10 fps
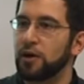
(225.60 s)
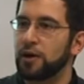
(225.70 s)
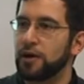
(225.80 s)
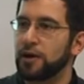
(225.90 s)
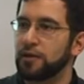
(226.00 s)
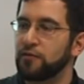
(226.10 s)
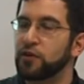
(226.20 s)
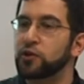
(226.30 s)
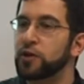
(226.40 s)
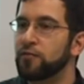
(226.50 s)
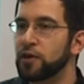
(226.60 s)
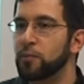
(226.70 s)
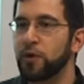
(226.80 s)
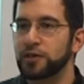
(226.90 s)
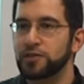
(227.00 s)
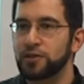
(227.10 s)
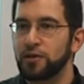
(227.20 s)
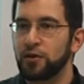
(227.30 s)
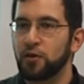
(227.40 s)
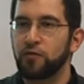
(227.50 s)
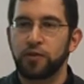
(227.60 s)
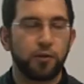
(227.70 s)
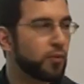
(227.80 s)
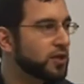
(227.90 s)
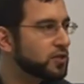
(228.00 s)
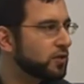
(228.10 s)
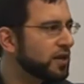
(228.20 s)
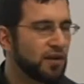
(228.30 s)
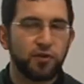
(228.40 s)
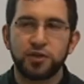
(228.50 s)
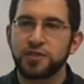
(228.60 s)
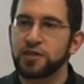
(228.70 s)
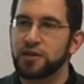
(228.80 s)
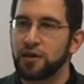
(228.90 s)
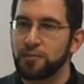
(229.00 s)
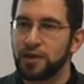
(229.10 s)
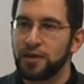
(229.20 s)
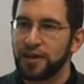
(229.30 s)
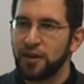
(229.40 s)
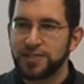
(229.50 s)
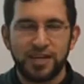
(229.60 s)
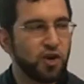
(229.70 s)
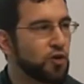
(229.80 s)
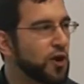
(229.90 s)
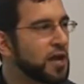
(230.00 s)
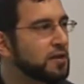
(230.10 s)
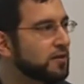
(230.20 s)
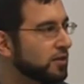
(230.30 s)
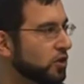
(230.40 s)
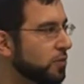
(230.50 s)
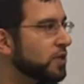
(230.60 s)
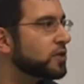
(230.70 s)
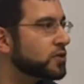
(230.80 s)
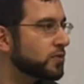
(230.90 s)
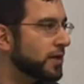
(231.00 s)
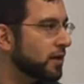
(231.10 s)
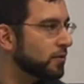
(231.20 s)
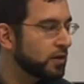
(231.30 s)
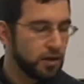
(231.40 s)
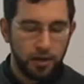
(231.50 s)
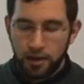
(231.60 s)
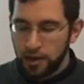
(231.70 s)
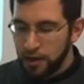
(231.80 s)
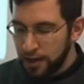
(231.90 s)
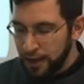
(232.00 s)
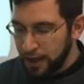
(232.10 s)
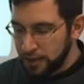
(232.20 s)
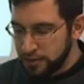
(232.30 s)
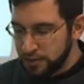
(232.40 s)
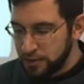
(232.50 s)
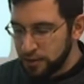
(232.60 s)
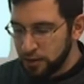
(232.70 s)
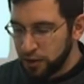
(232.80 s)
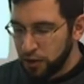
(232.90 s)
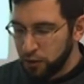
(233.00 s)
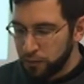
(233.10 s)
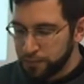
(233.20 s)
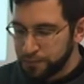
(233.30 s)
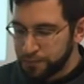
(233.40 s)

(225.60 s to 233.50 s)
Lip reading: victory of the oppressed over the oppressor, never to succumb. Now it's ingrained in human history now. And, you know,